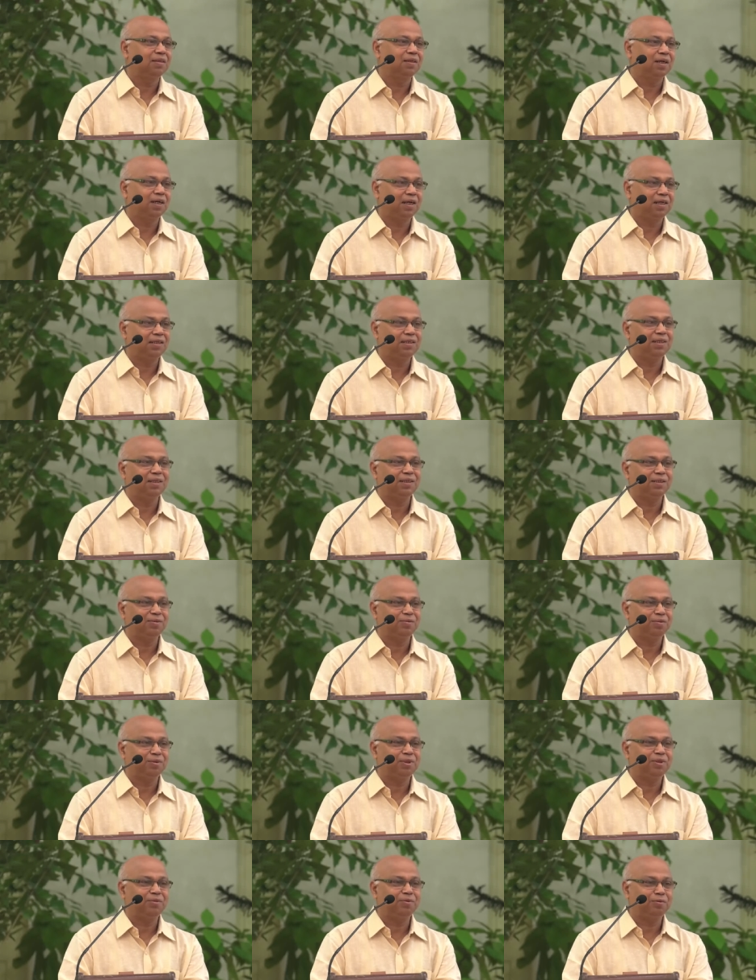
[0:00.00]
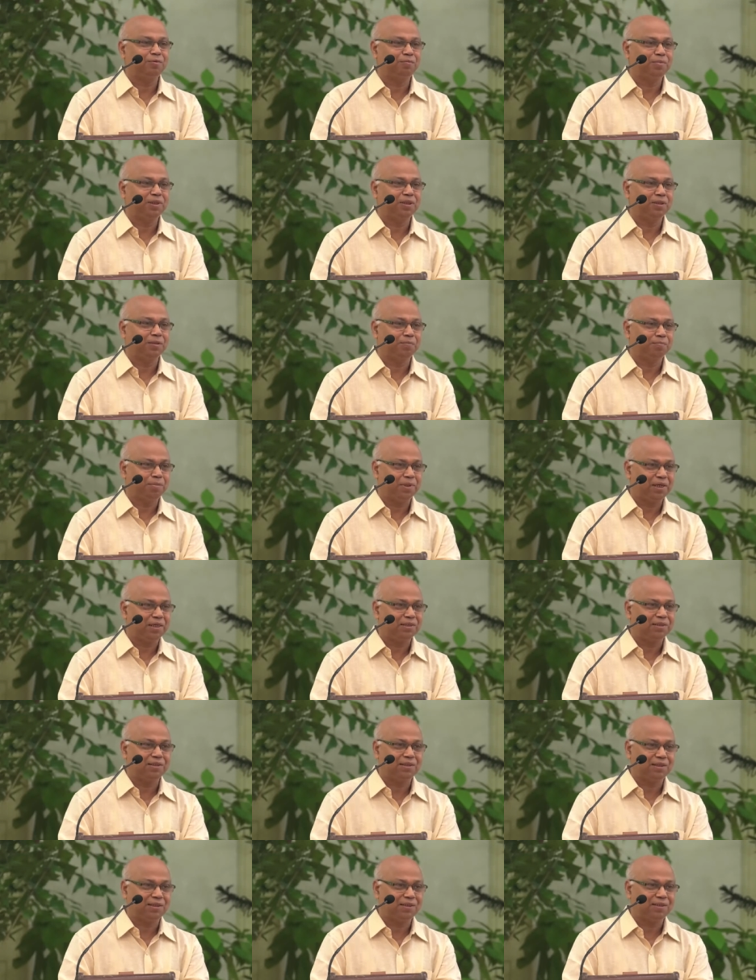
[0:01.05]
I think we should be
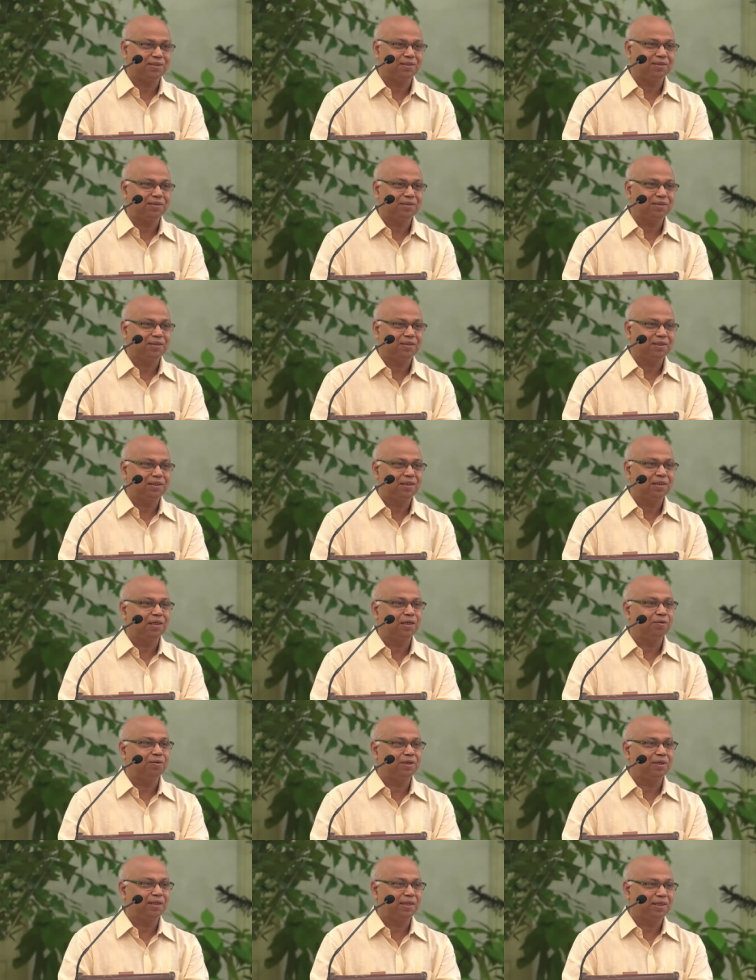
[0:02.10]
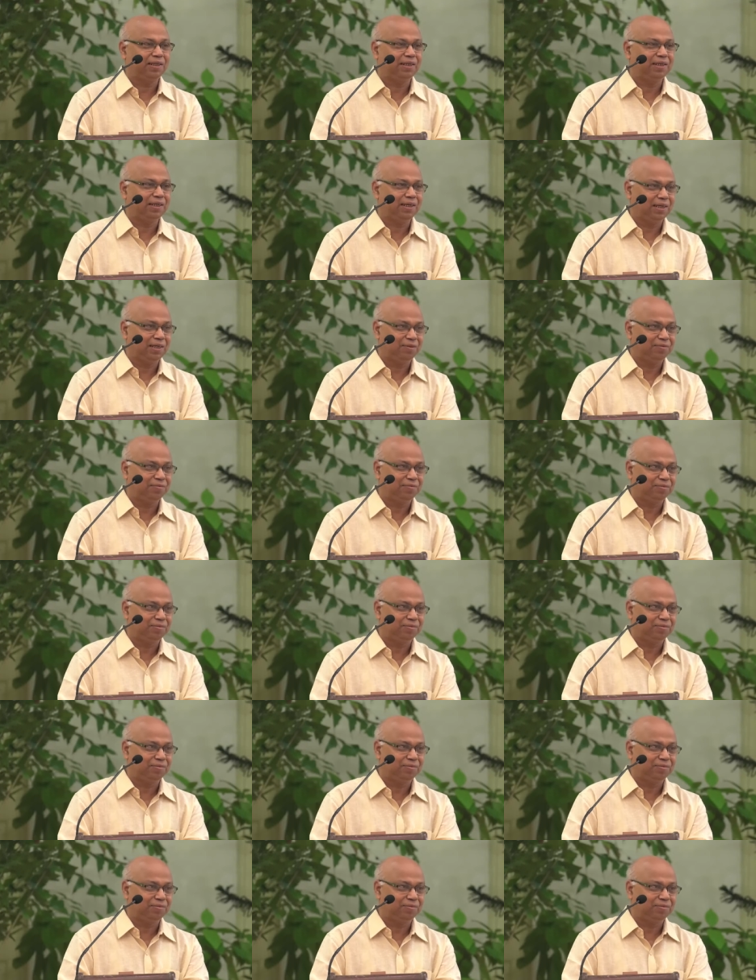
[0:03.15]
compassionate in our daily life.